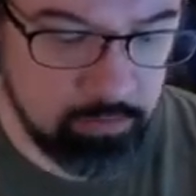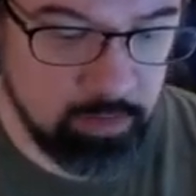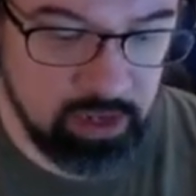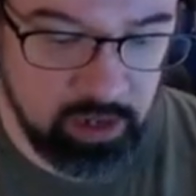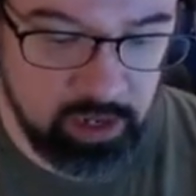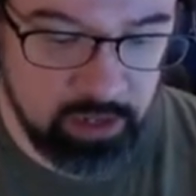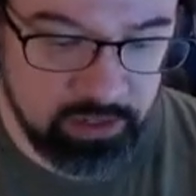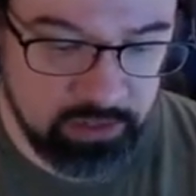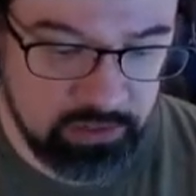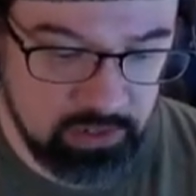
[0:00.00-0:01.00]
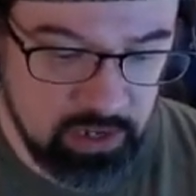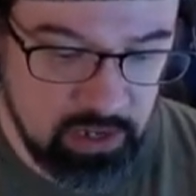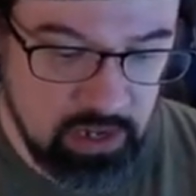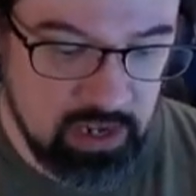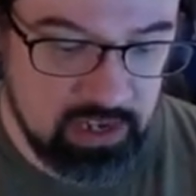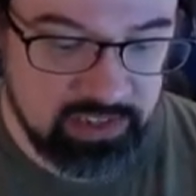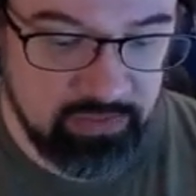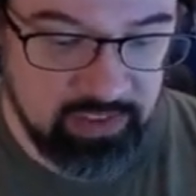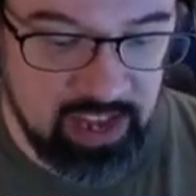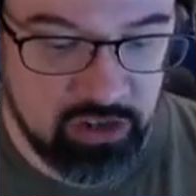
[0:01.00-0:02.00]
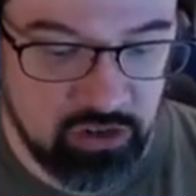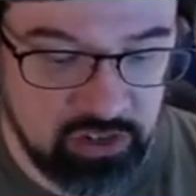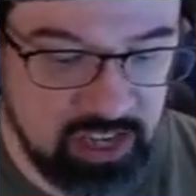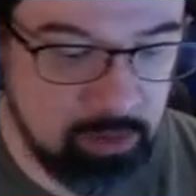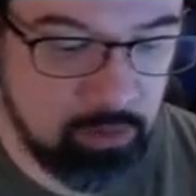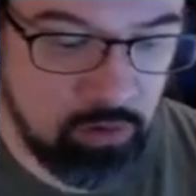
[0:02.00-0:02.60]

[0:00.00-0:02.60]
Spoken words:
because it's on the edge of the table,